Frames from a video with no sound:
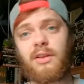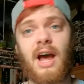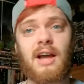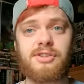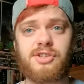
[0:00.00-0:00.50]

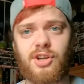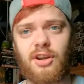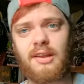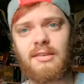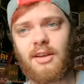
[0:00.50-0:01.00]
in Ash's
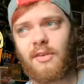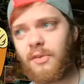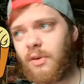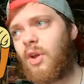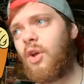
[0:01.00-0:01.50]
journey and
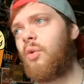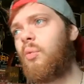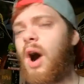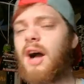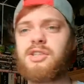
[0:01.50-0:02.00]
stuff, and
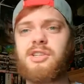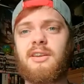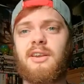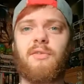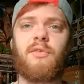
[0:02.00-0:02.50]
what Ash
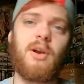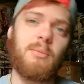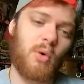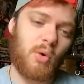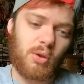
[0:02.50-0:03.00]
did for
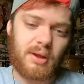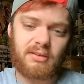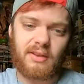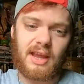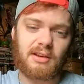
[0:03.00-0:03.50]
him all the way
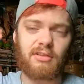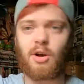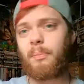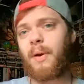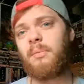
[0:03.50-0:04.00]
to the end, because
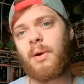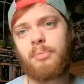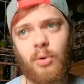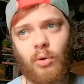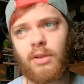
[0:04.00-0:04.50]
he got banned by
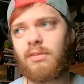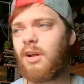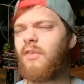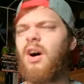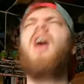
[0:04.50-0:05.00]
Paul and stuff.